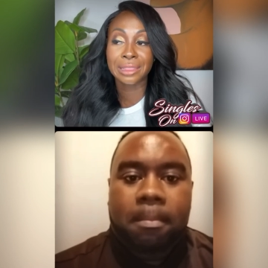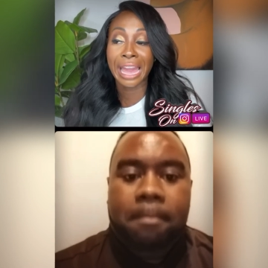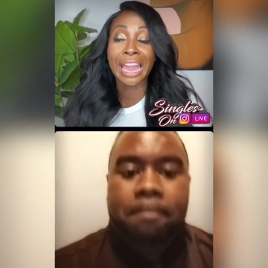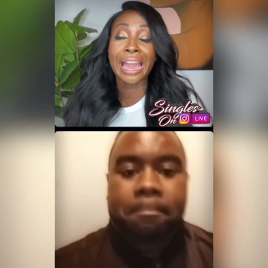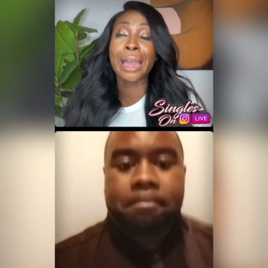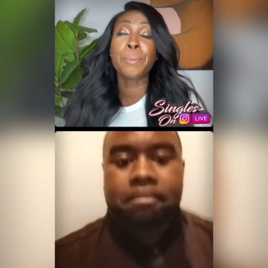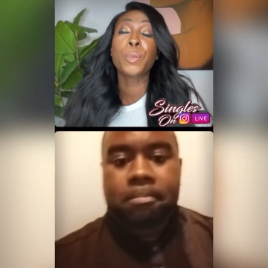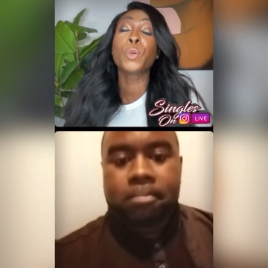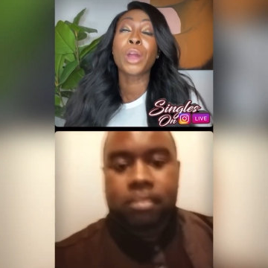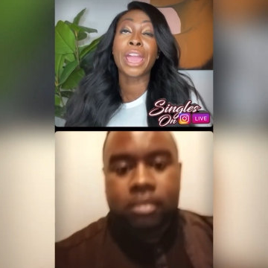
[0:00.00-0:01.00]
Speaker 1: I,
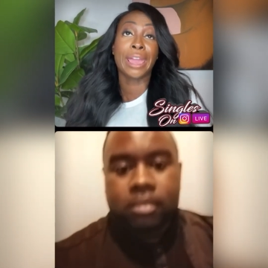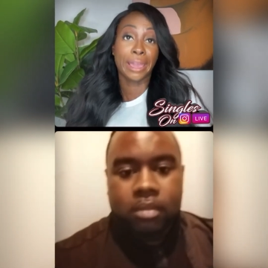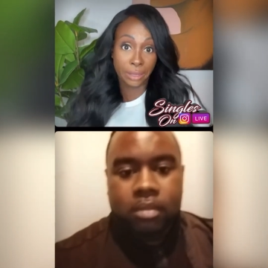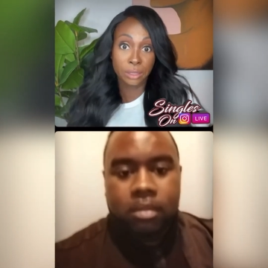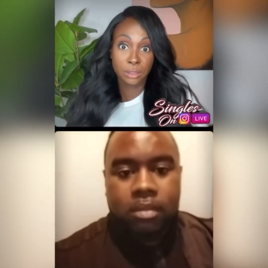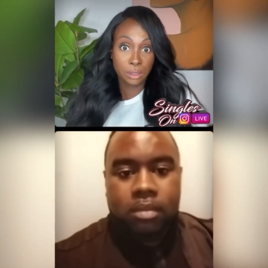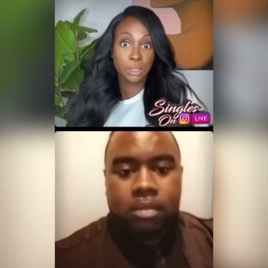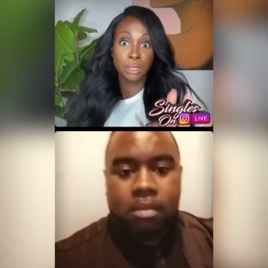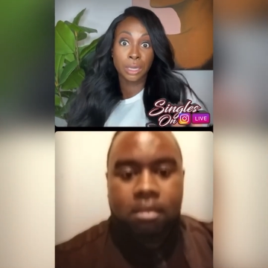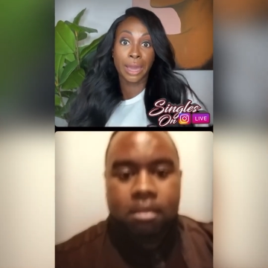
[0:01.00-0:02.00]
I pray
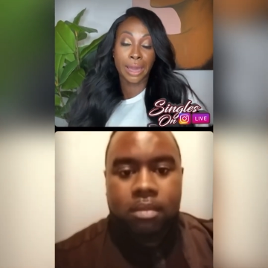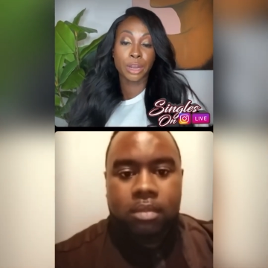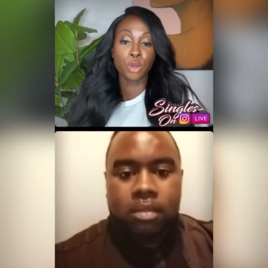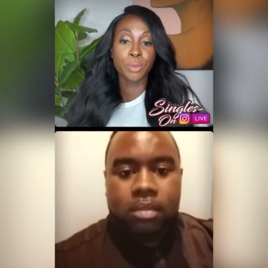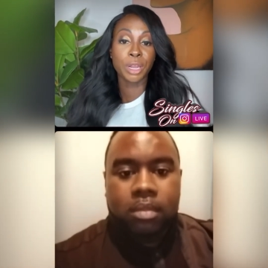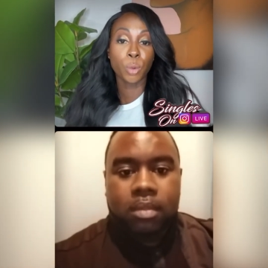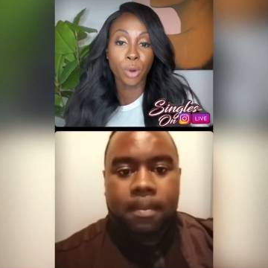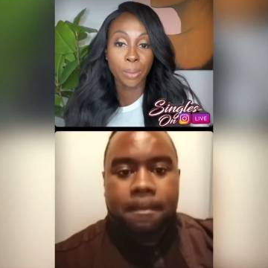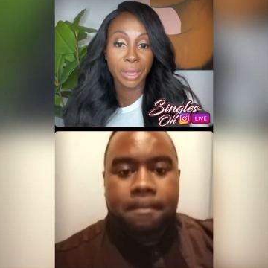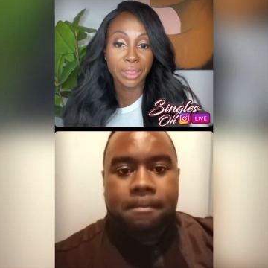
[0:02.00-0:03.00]
to God. You meet a
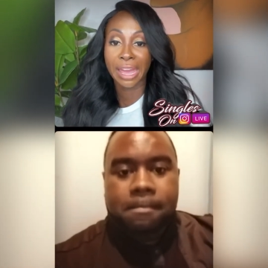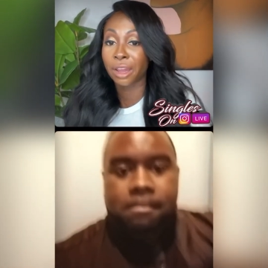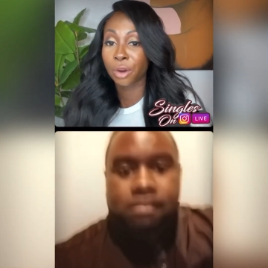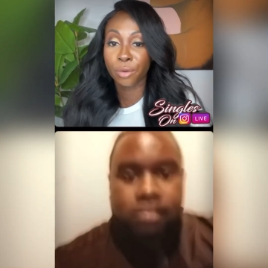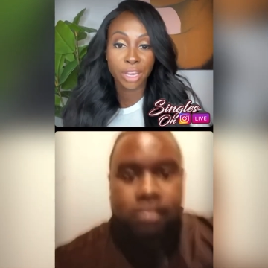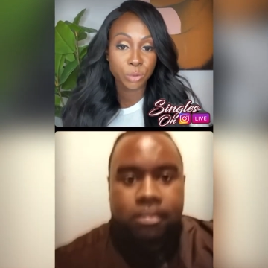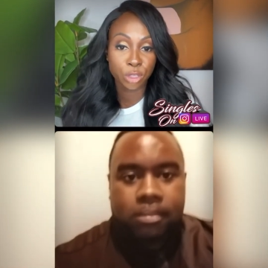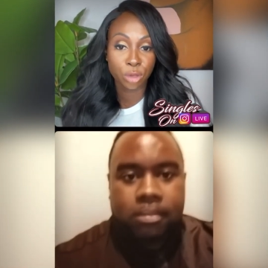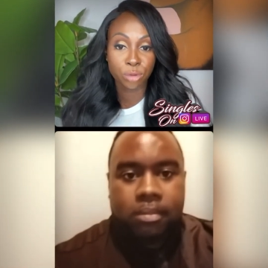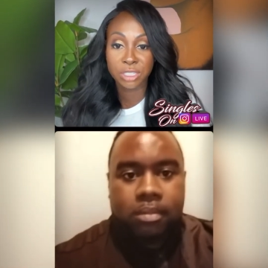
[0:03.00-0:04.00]
woman that agrees with
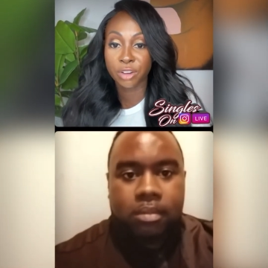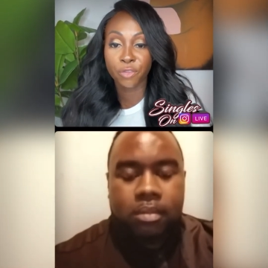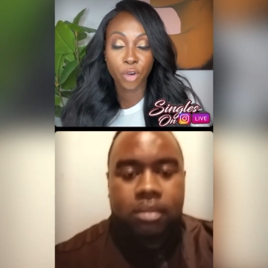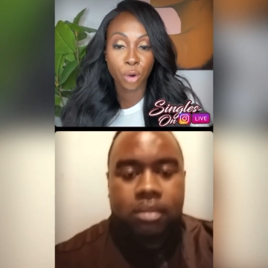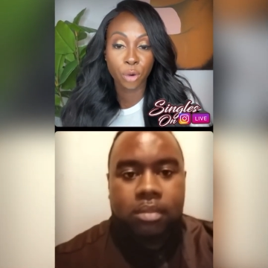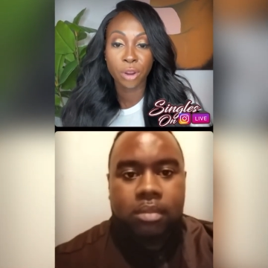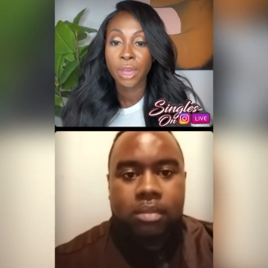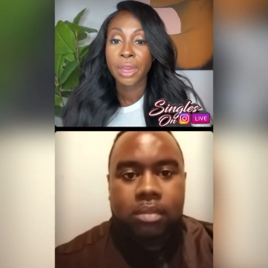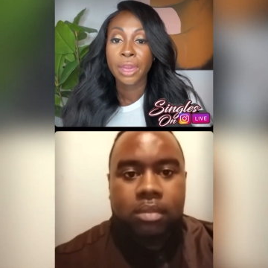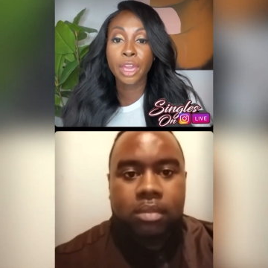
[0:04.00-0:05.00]
you tenfold,
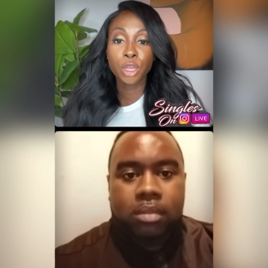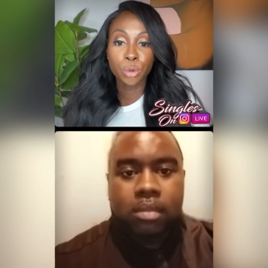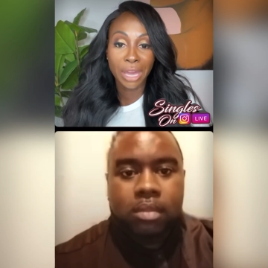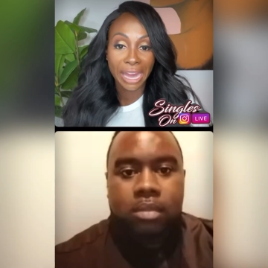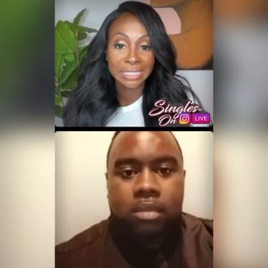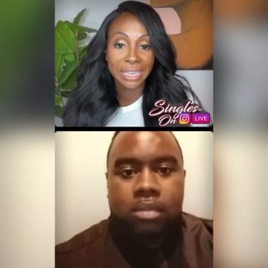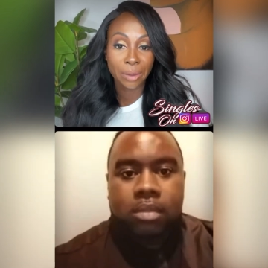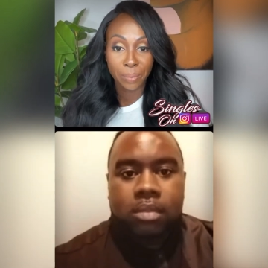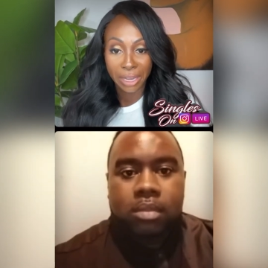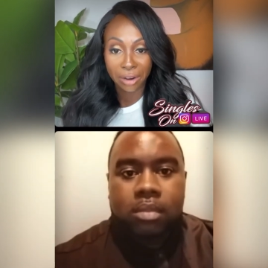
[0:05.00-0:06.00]
and you guys get
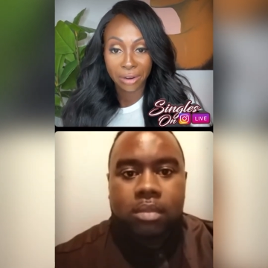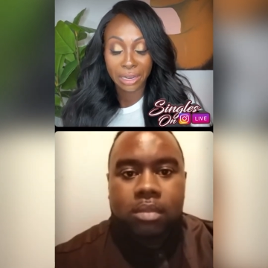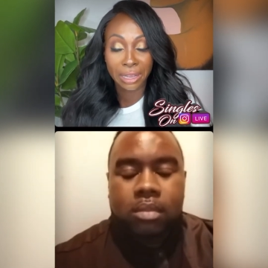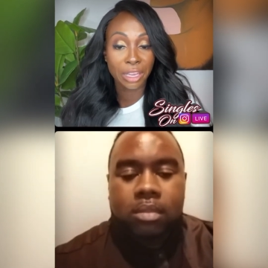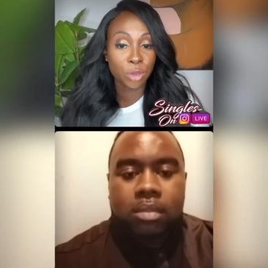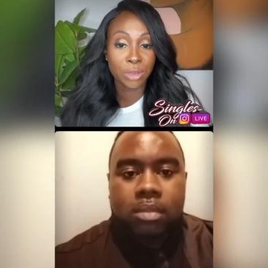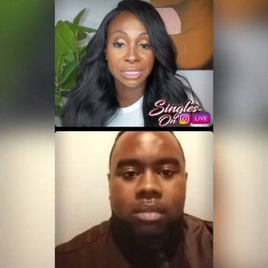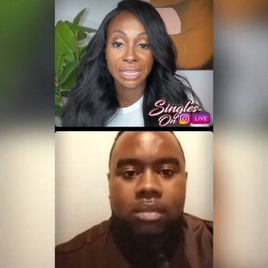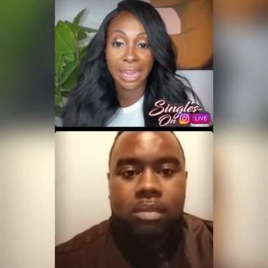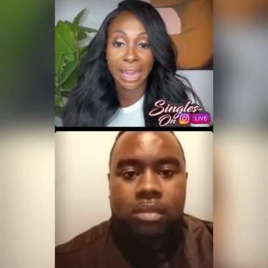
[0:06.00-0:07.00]
married, and you can
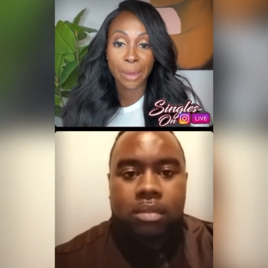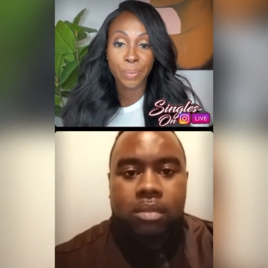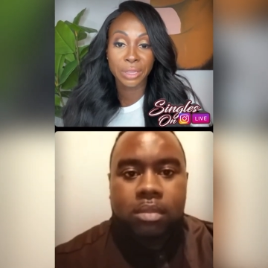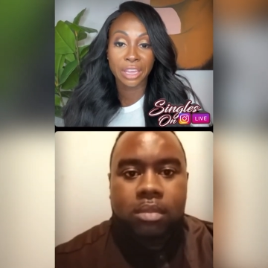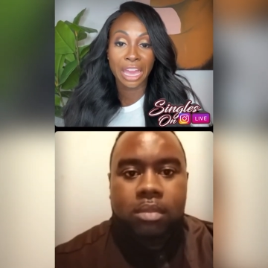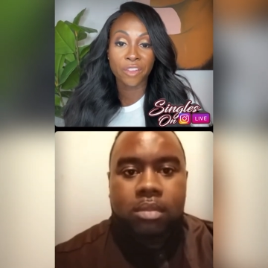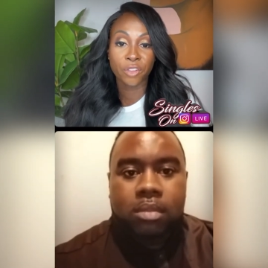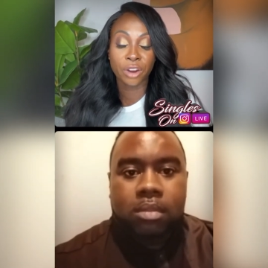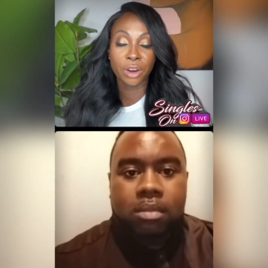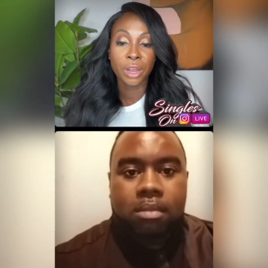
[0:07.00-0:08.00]
say happily
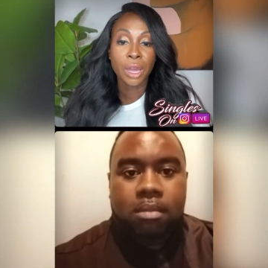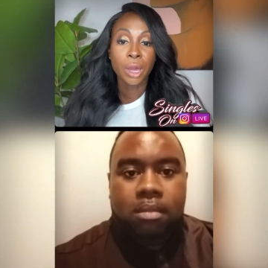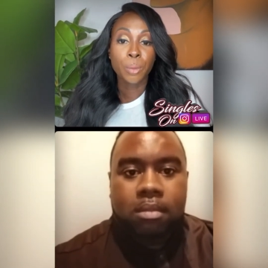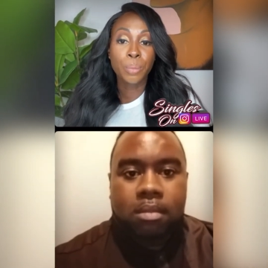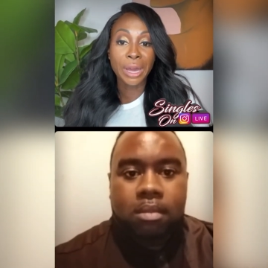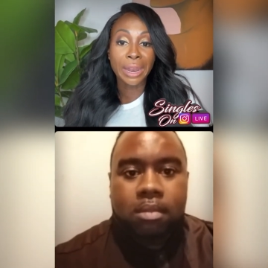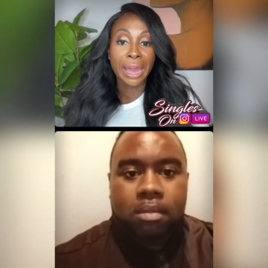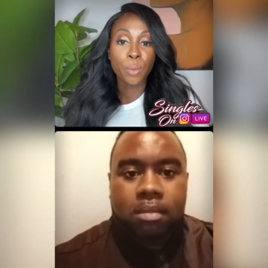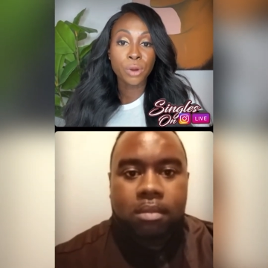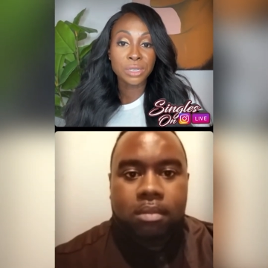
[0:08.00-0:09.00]
ever. But
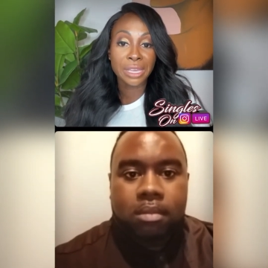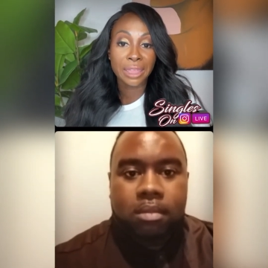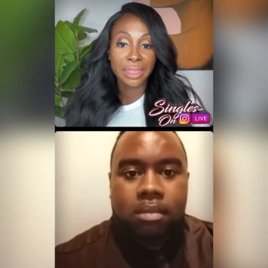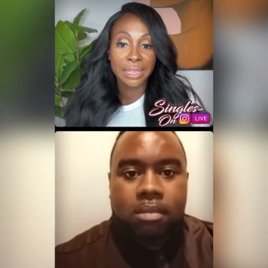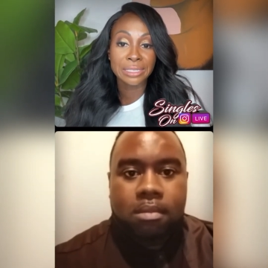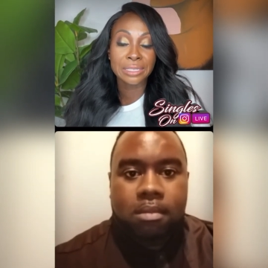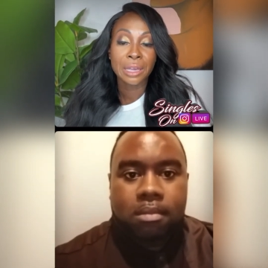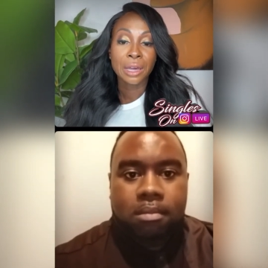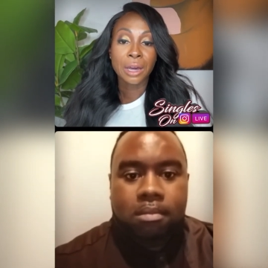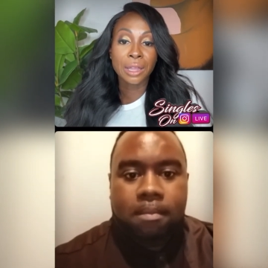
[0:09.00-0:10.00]
I will say this:
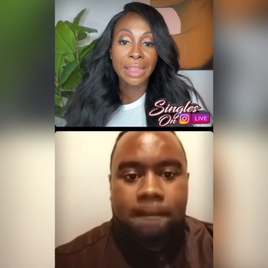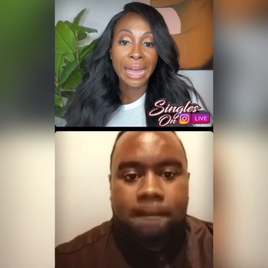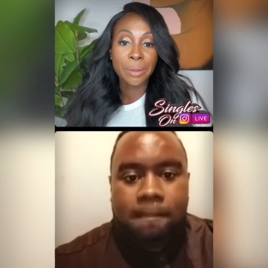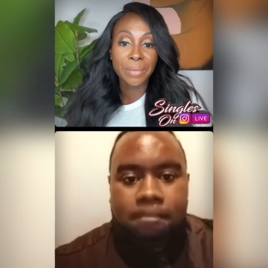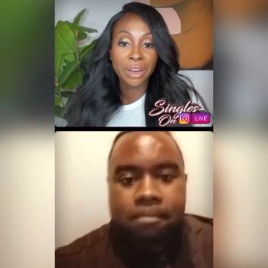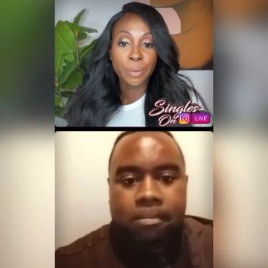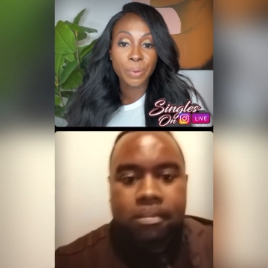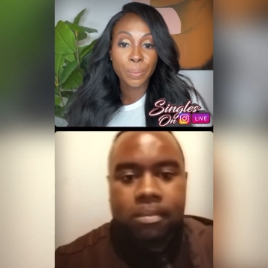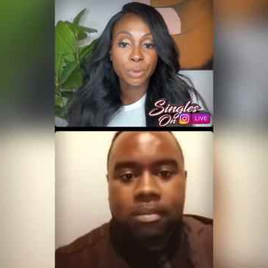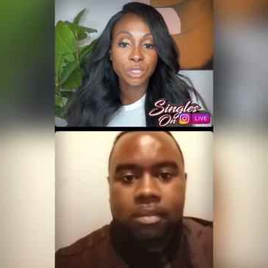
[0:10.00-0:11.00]
a lot of married
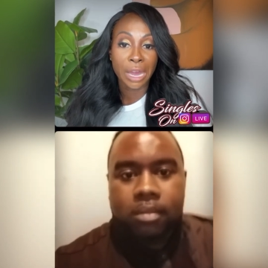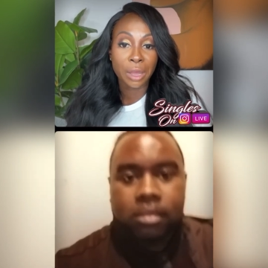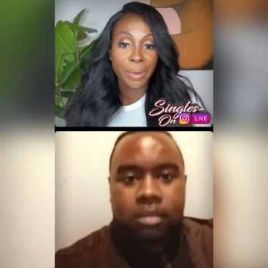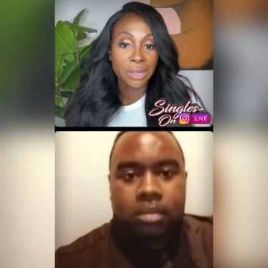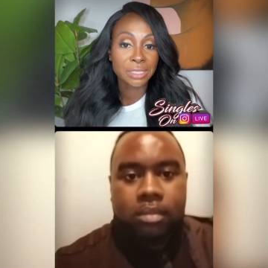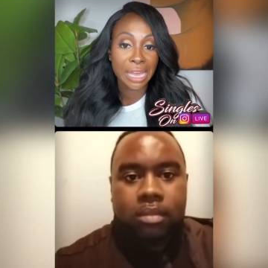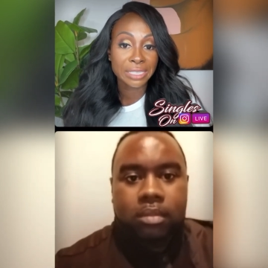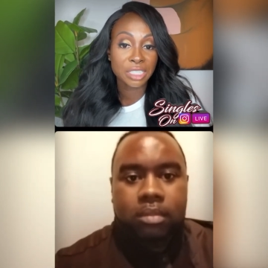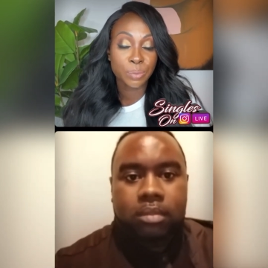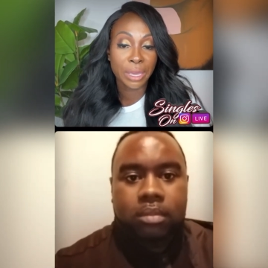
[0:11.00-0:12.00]
people talk about sex
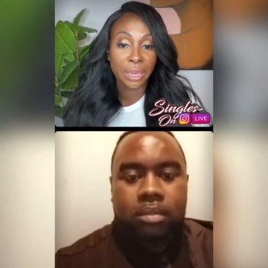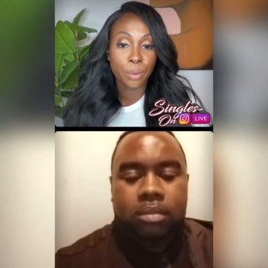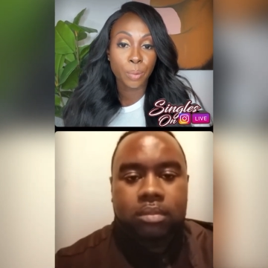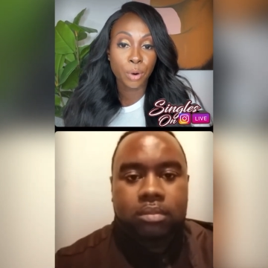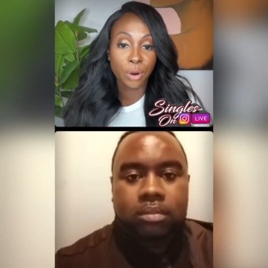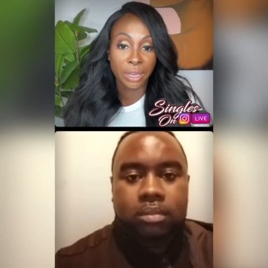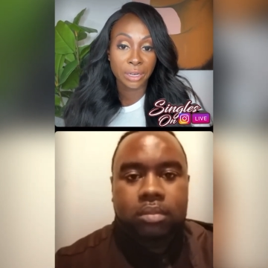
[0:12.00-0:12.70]
as being important,